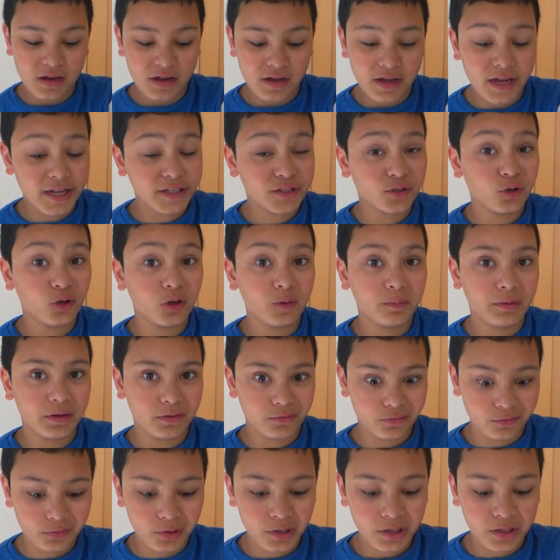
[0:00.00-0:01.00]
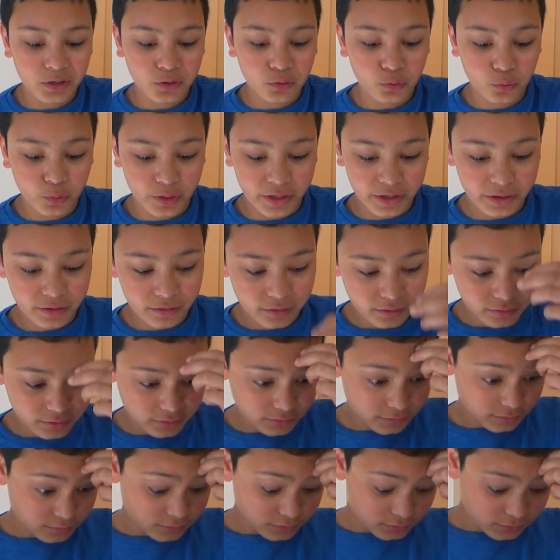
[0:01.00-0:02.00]
it's going to be really quick.
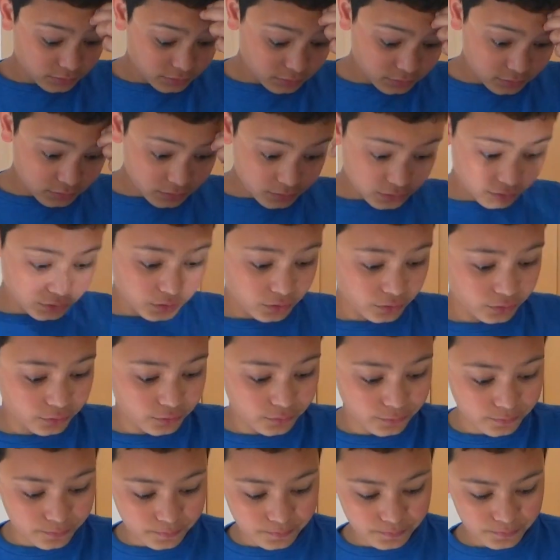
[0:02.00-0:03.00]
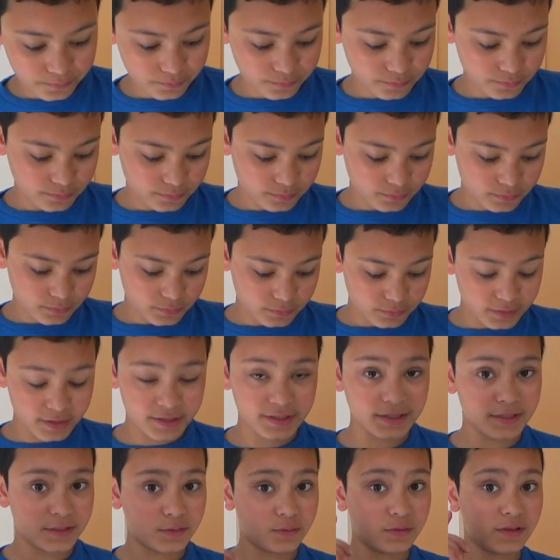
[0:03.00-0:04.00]
So, this
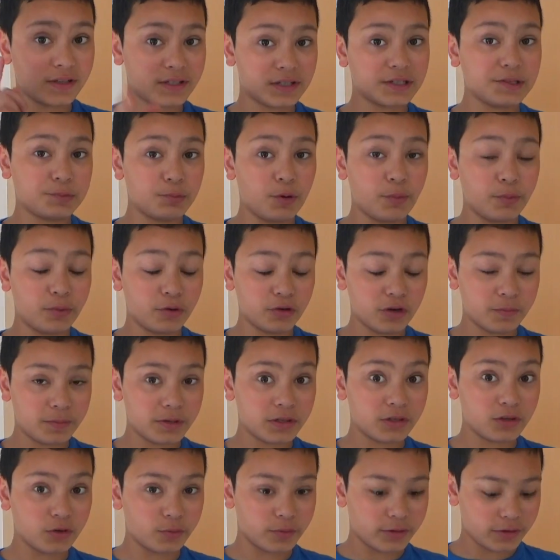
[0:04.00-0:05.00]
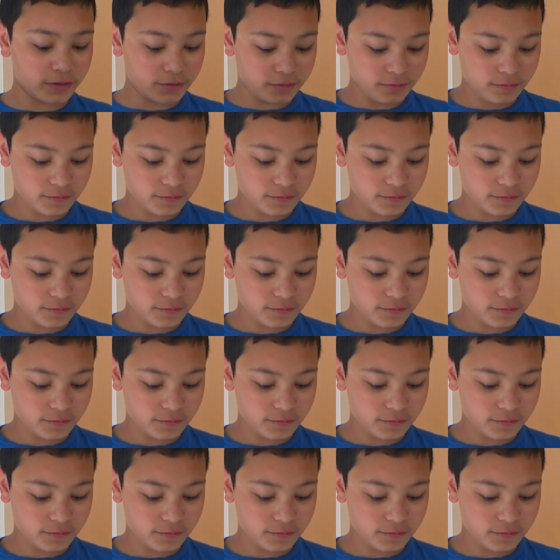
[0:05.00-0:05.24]
is what we're going to be doing.